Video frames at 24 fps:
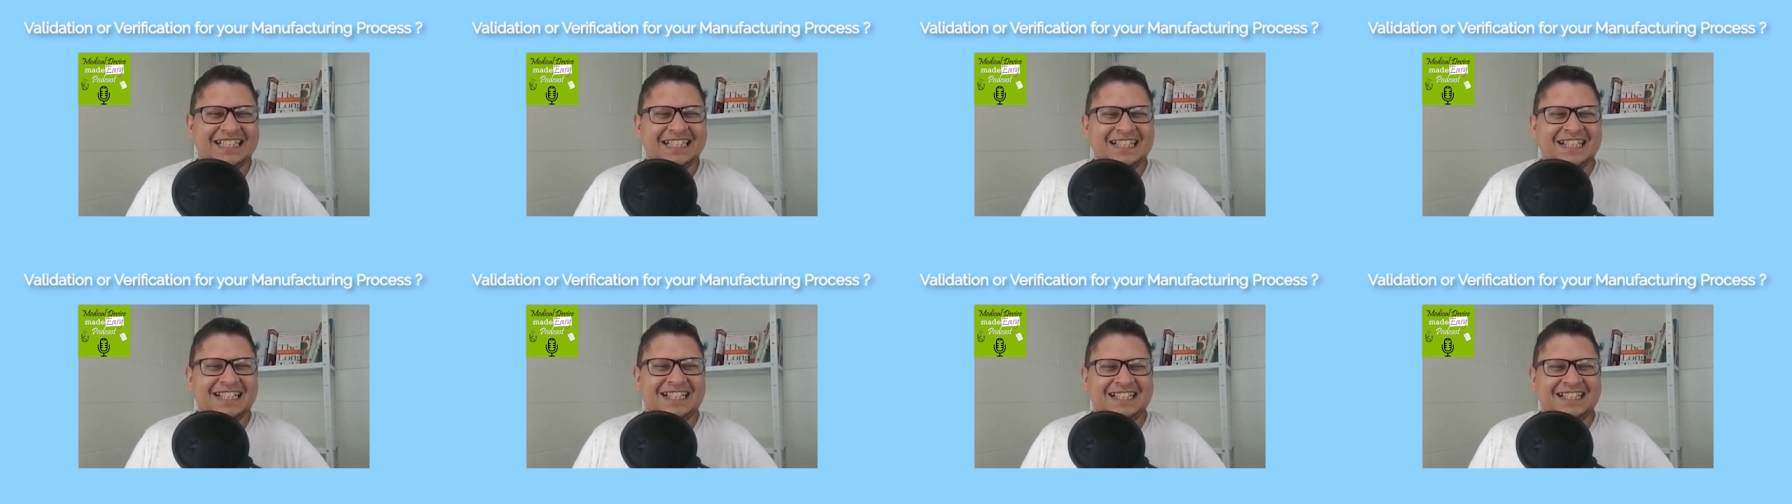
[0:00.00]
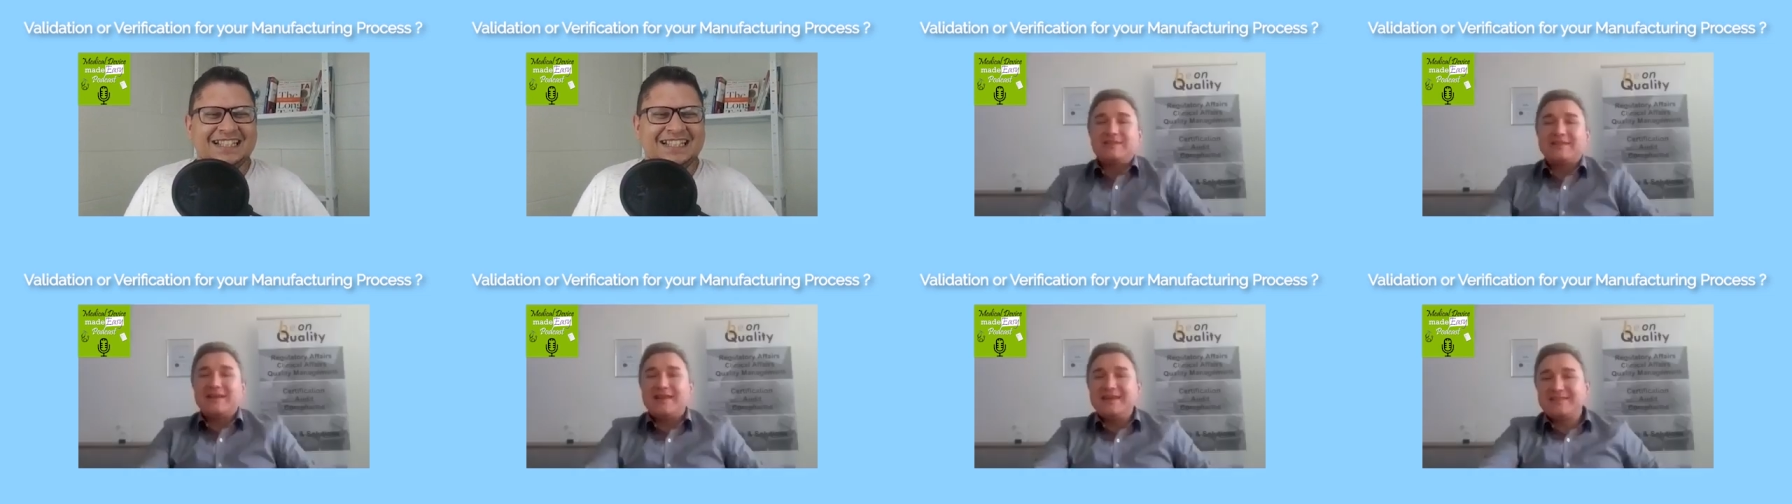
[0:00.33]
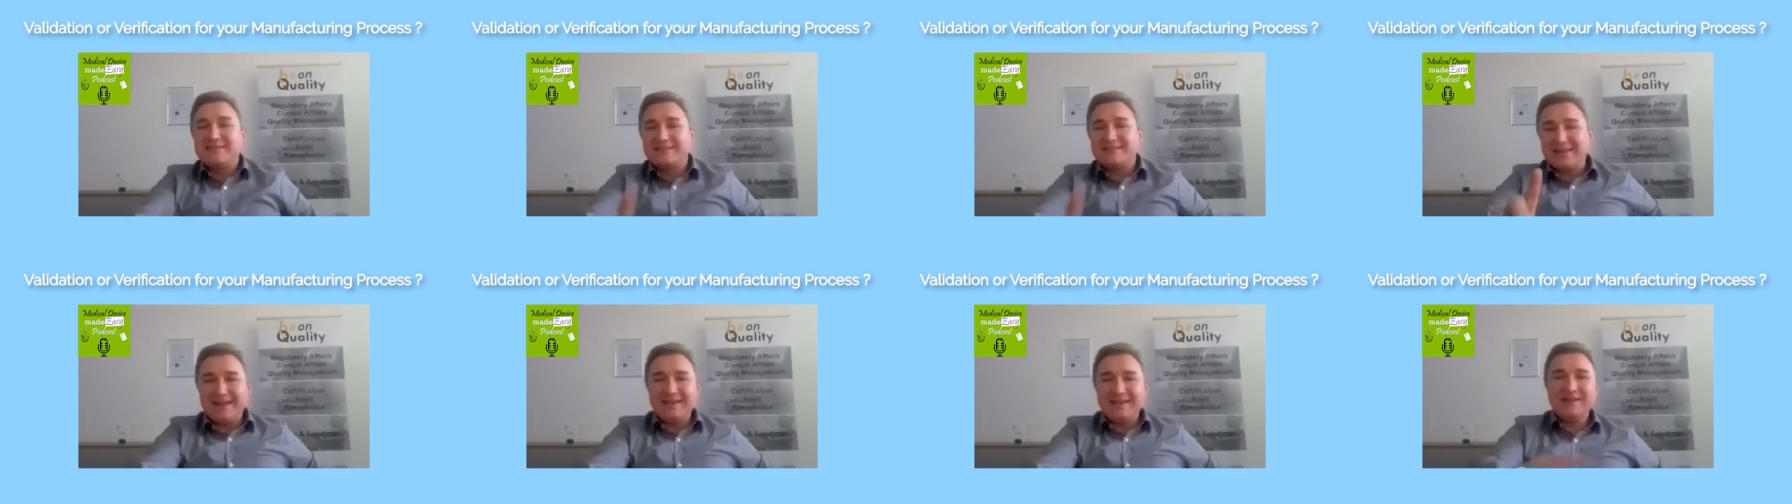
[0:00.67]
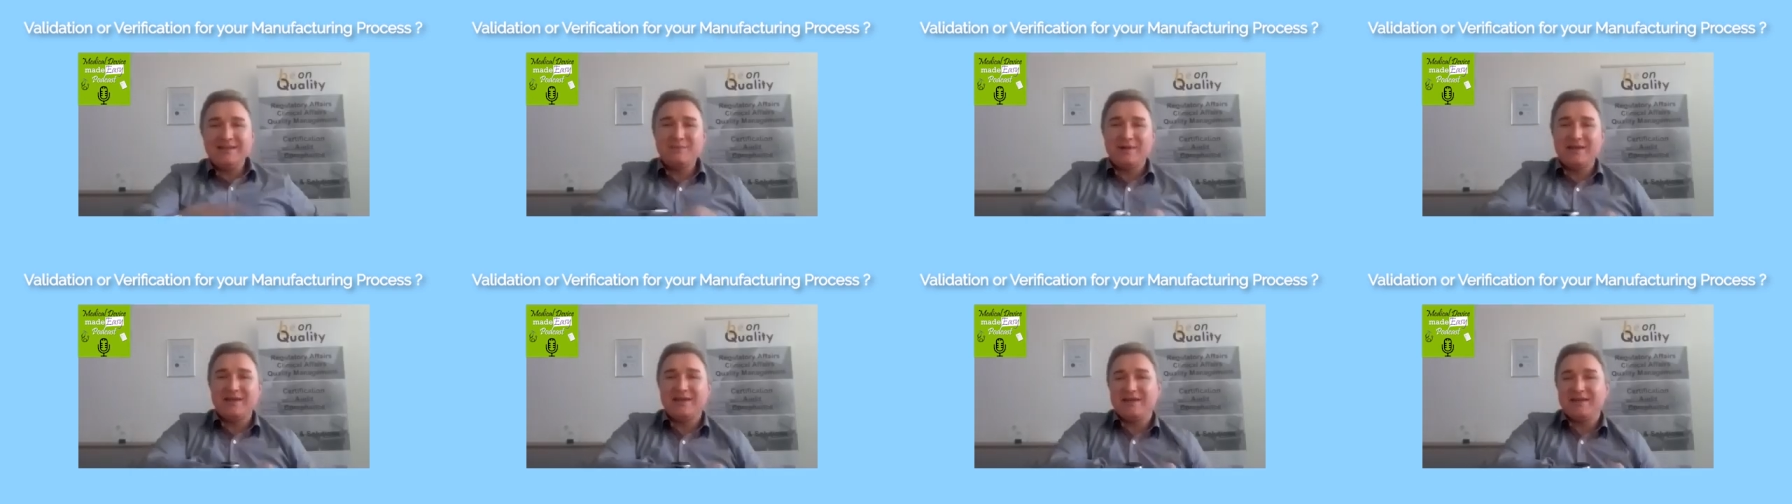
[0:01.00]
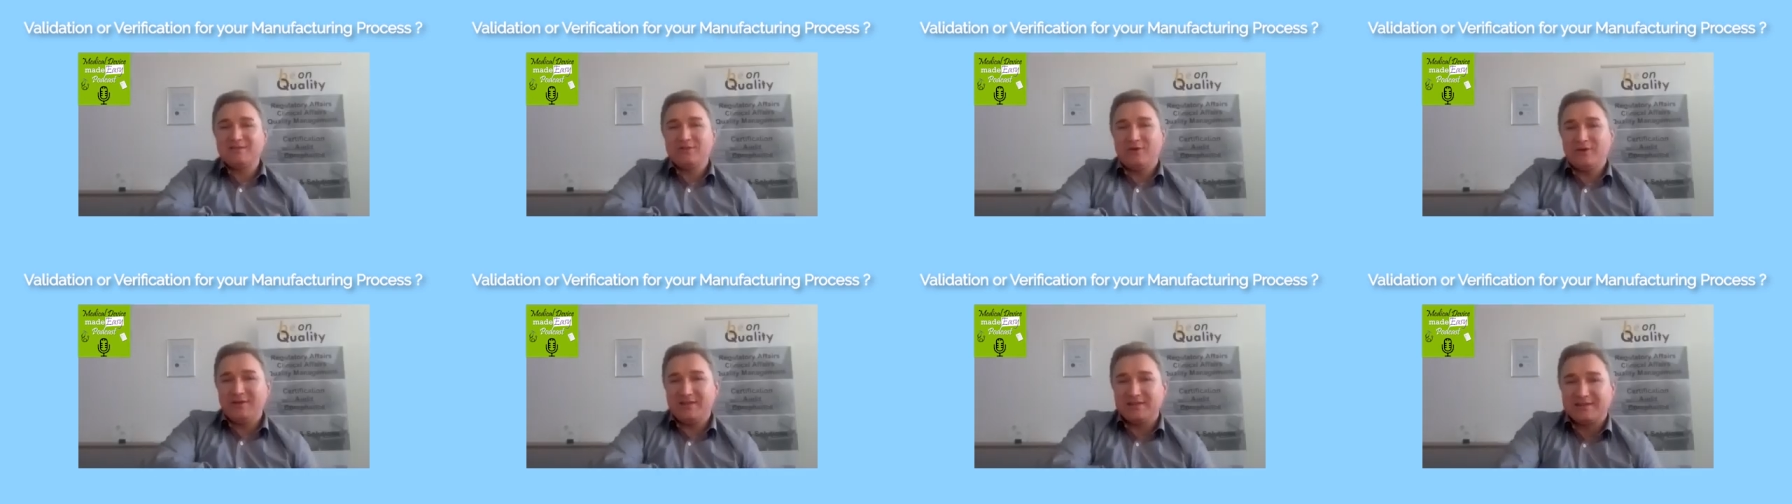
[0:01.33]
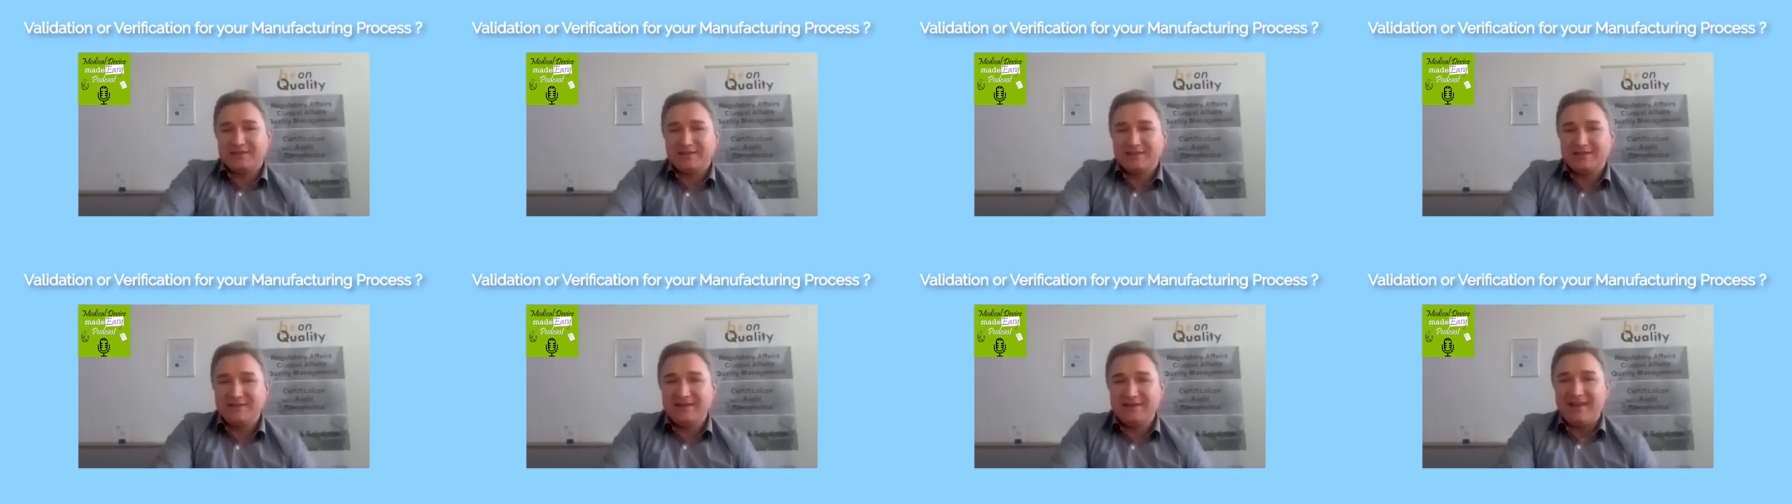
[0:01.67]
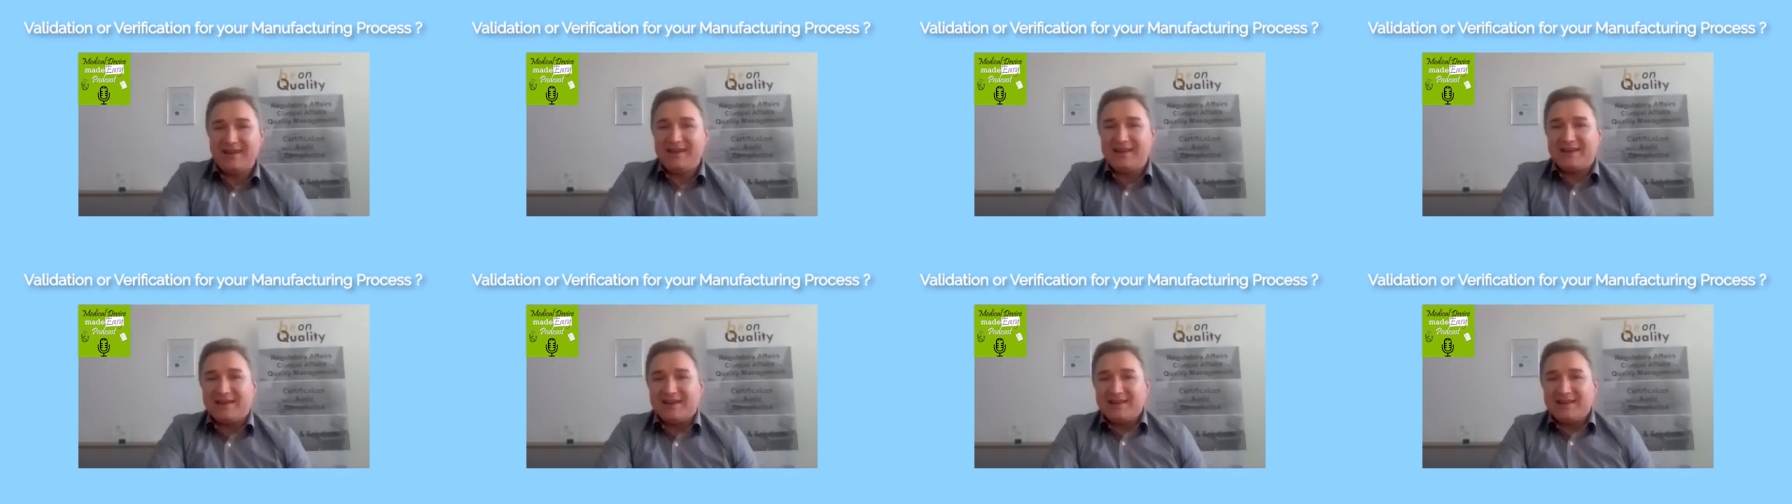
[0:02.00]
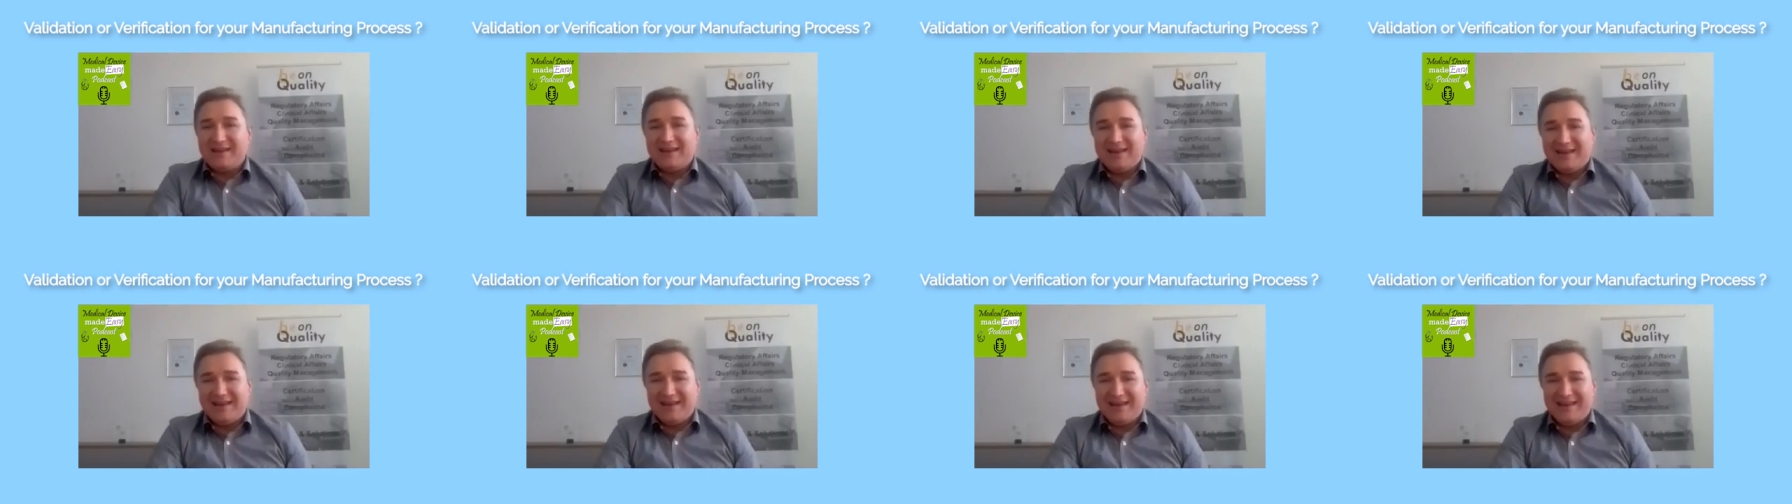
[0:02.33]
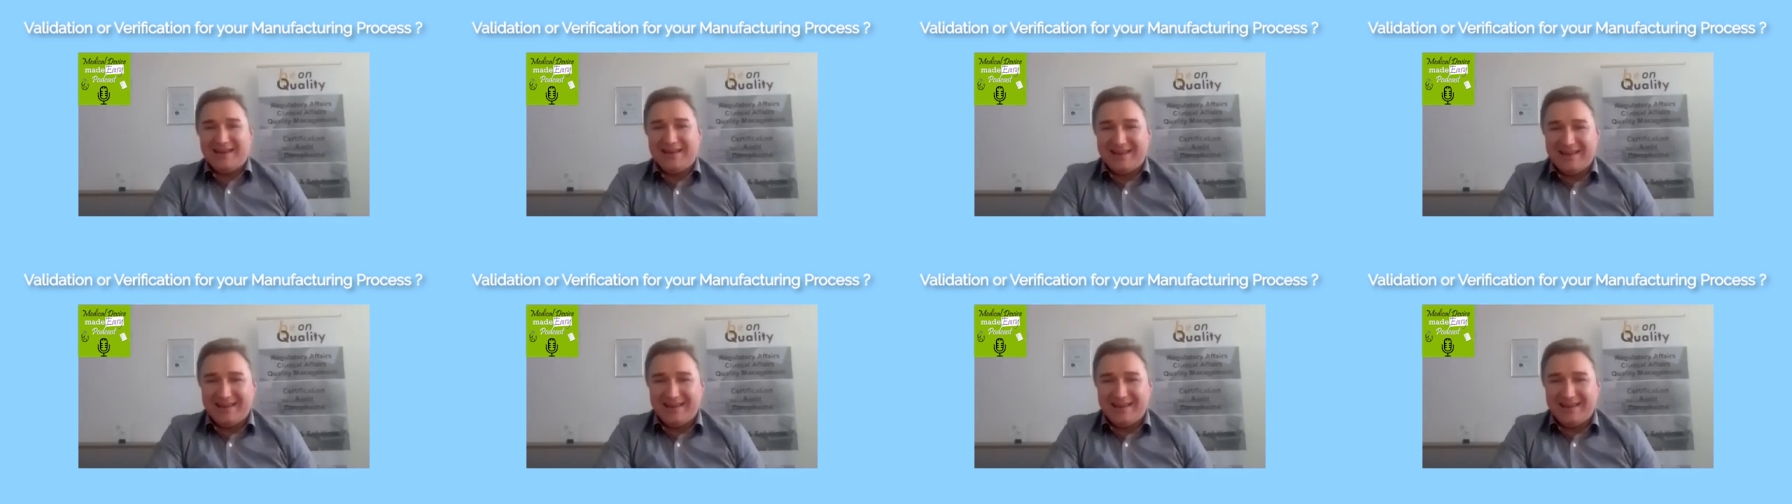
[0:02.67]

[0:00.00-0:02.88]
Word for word: I will take that in my next audit. Yeah. Right.